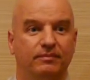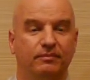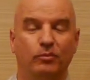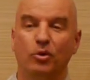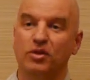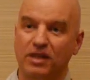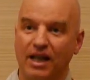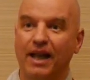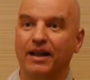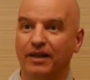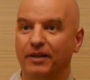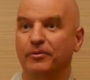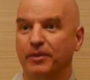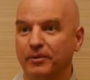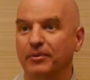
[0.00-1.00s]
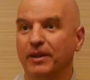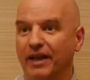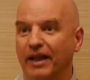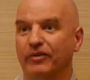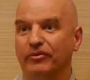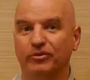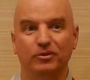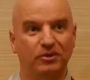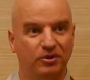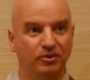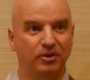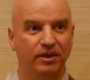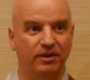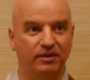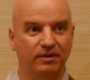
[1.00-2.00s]
Most likely we will have food
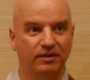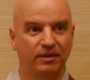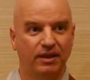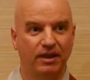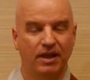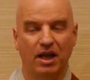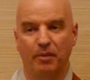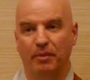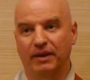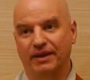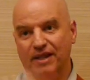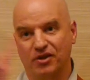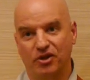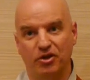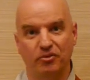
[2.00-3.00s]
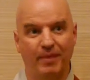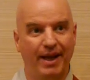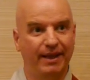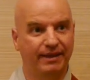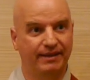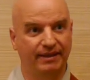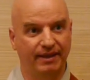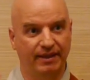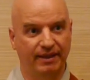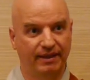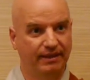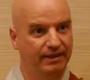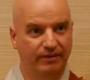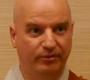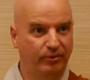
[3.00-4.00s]
to eat. But as humanity,
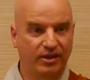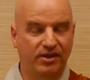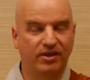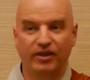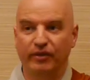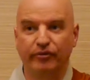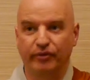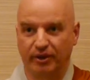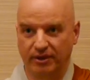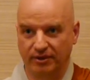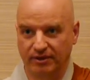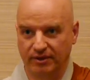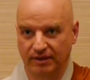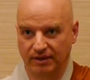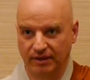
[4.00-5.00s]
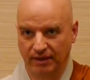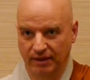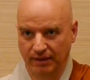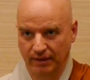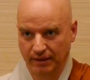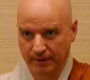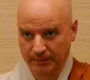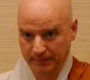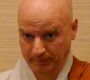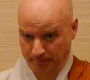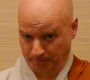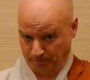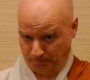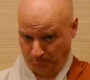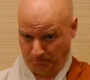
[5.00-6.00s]
it's different.
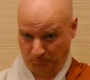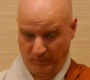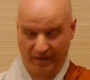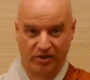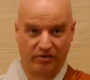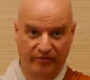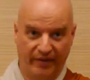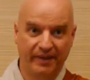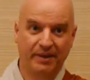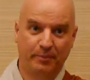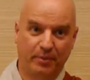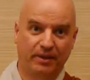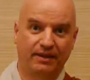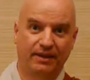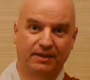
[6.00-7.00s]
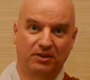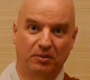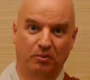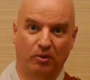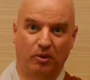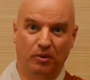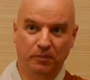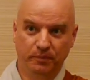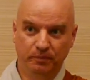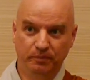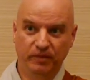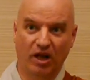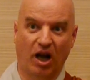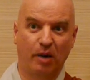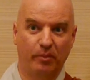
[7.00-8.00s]
It's very predictable
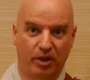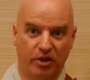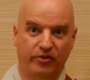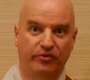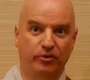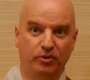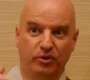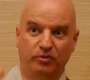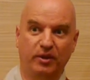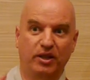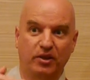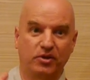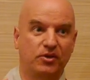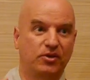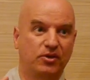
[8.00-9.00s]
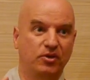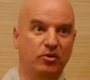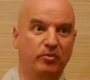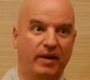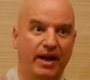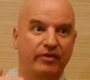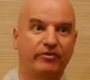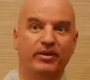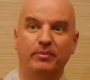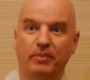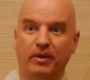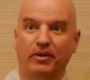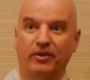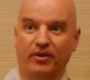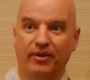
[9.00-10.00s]
how much food we consume every
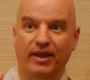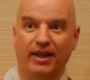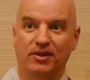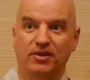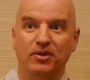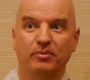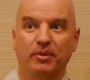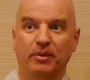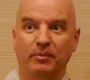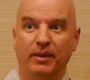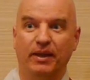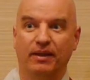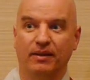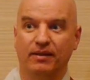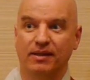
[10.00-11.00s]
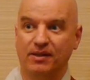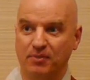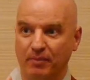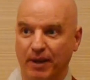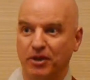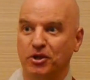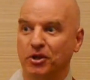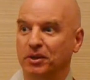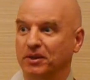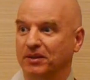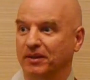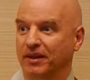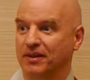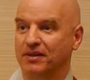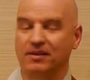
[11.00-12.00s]
month as human beings. It's measured,
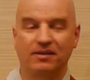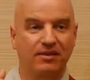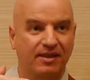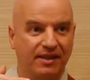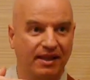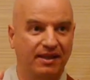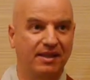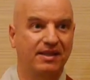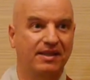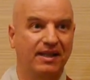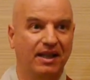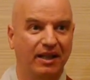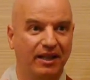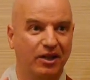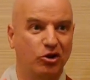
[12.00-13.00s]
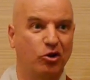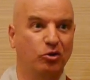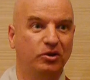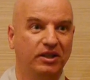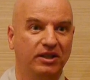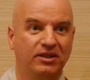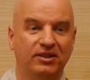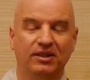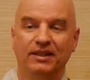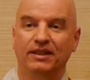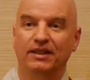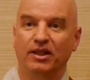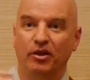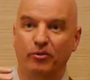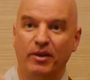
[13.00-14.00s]
it's statistically coded,
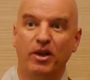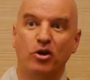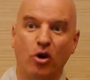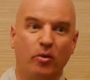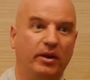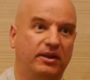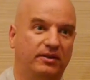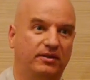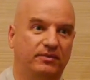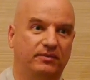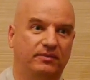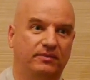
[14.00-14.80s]
we know it.